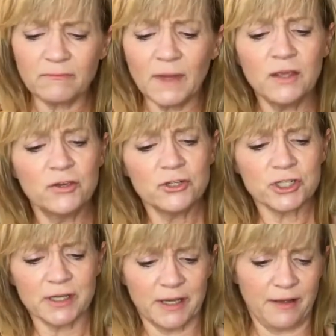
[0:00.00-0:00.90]

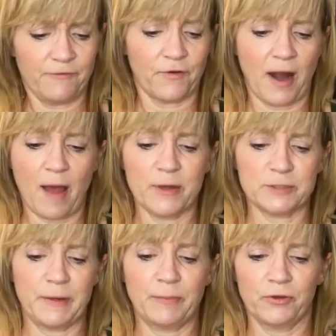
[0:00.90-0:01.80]
usually for how
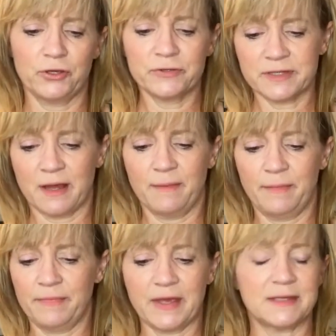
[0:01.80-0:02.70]
much people use
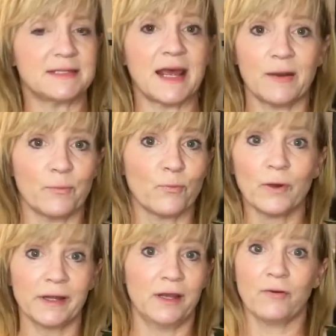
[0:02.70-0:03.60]
them, they stay in
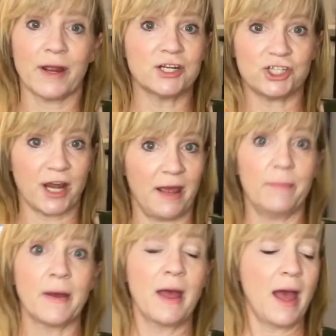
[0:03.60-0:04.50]
really great
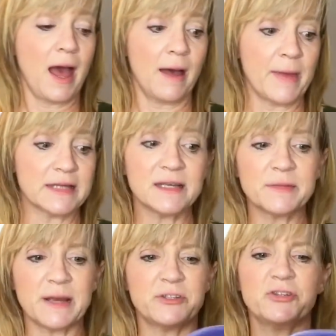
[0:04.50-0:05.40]
shape. And
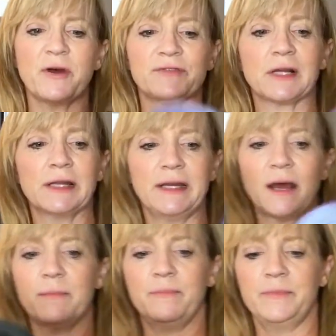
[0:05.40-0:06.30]
sometimes you do have to clean
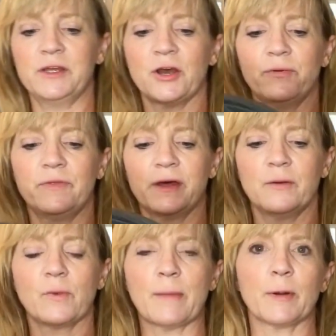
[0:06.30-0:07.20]
up, you know,
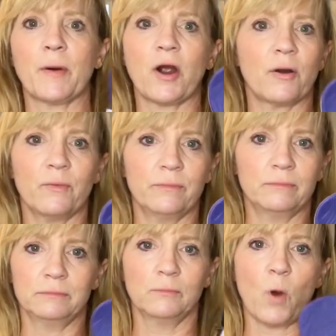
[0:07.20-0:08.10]
the rubber part,
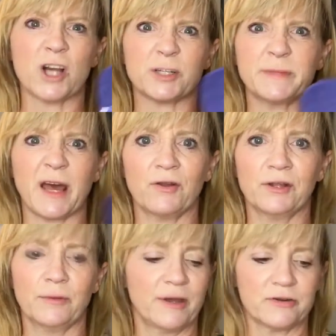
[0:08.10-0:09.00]
wash them down a
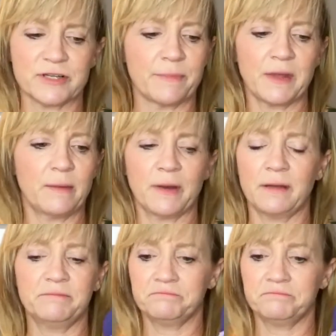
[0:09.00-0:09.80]
little bit or something, but